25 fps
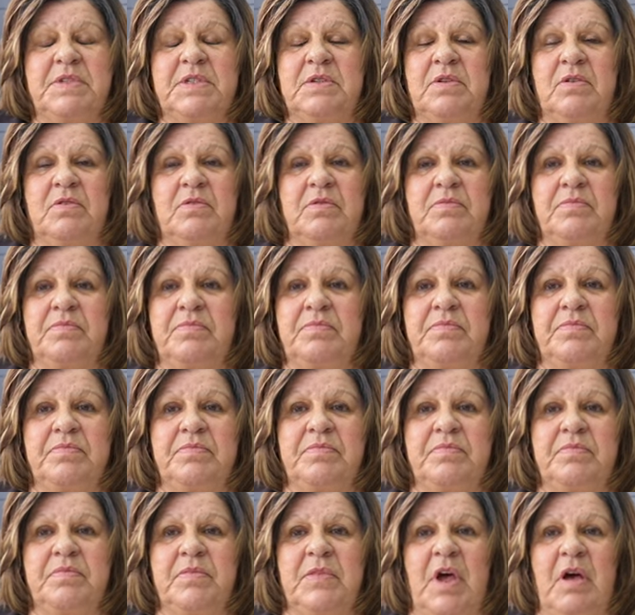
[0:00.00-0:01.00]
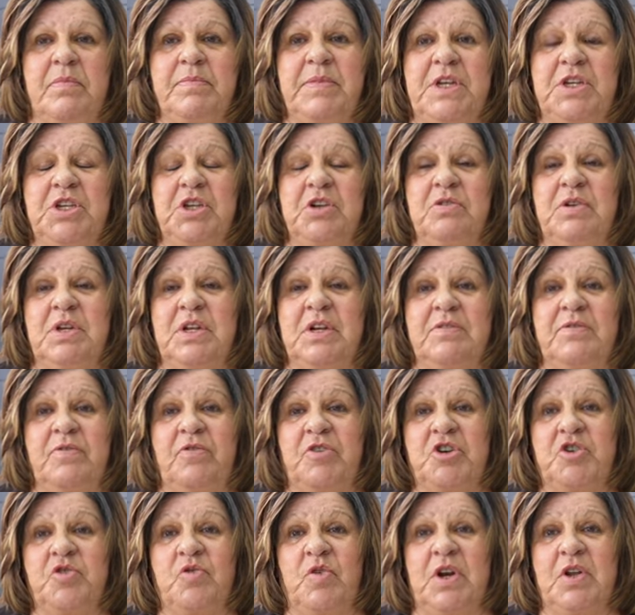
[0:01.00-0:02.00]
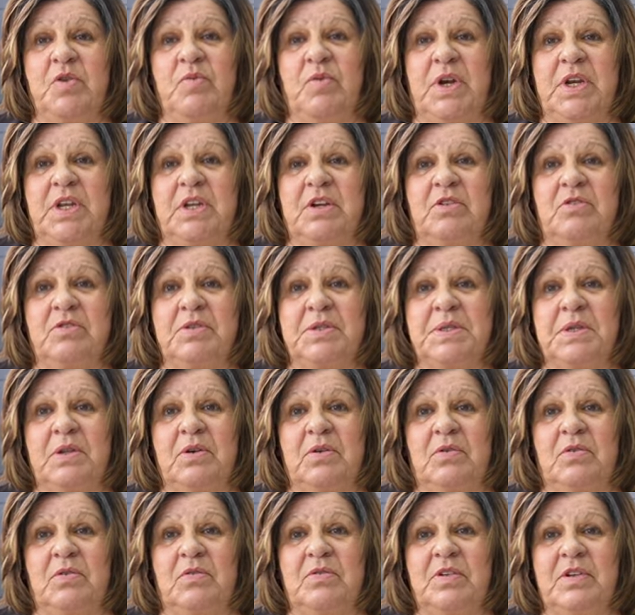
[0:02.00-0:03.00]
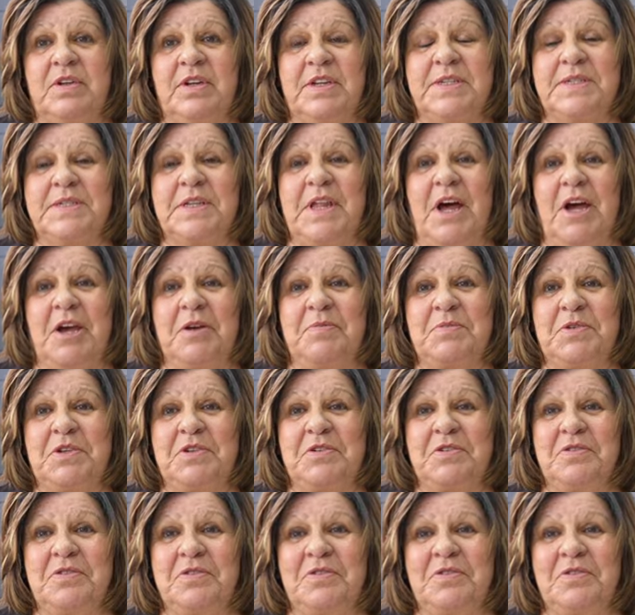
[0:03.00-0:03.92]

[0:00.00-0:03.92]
So I've been doing it for 21 years, so it's time to